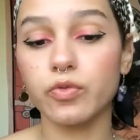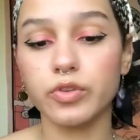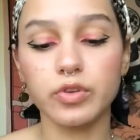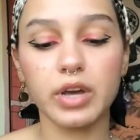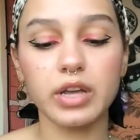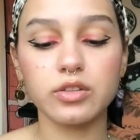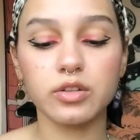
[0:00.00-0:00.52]
You
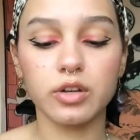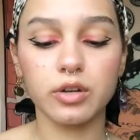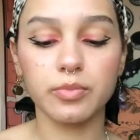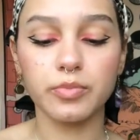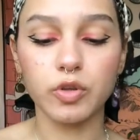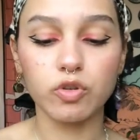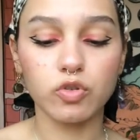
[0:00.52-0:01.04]
guys are going to
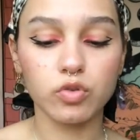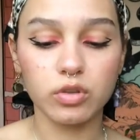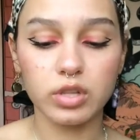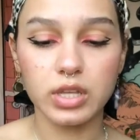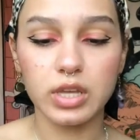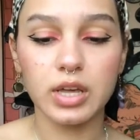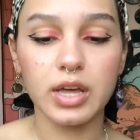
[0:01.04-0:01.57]

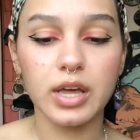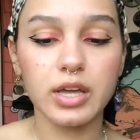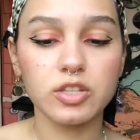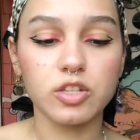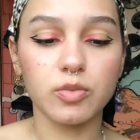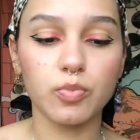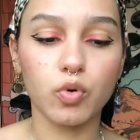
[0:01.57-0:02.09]
mutually
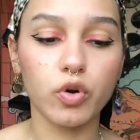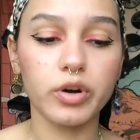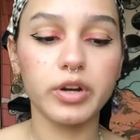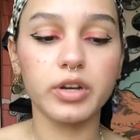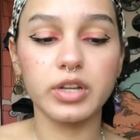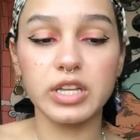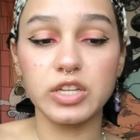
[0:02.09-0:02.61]
support
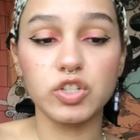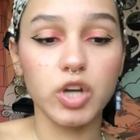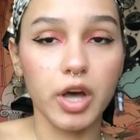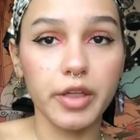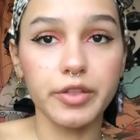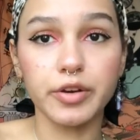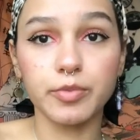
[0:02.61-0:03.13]
each
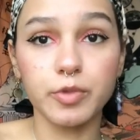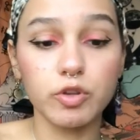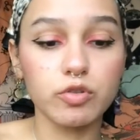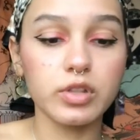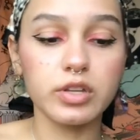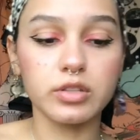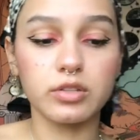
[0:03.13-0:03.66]
other.
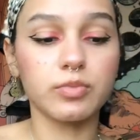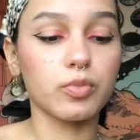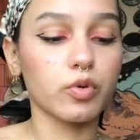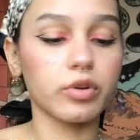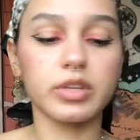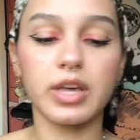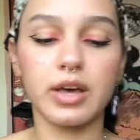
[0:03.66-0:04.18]
Mutually
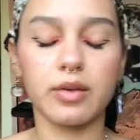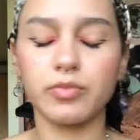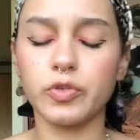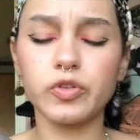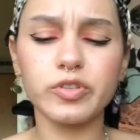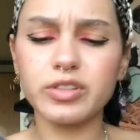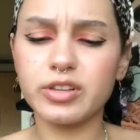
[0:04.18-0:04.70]
support each
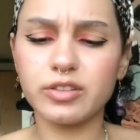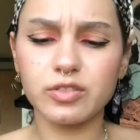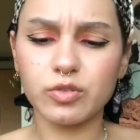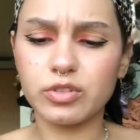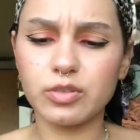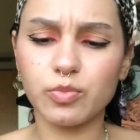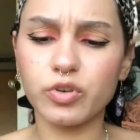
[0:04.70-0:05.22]

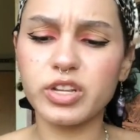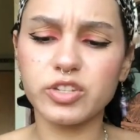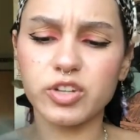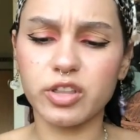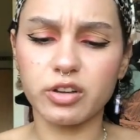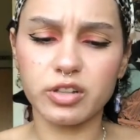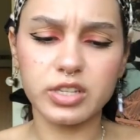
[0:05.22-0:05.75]

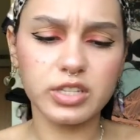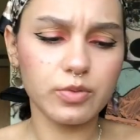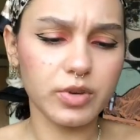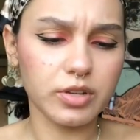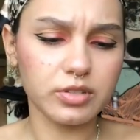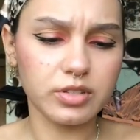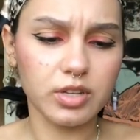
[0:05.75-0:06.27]
other. Let's see what
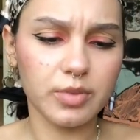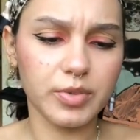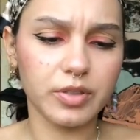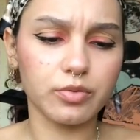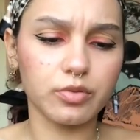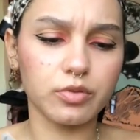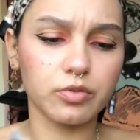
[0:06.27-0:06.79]
else is coming
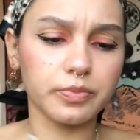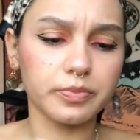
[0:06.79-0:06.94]
through.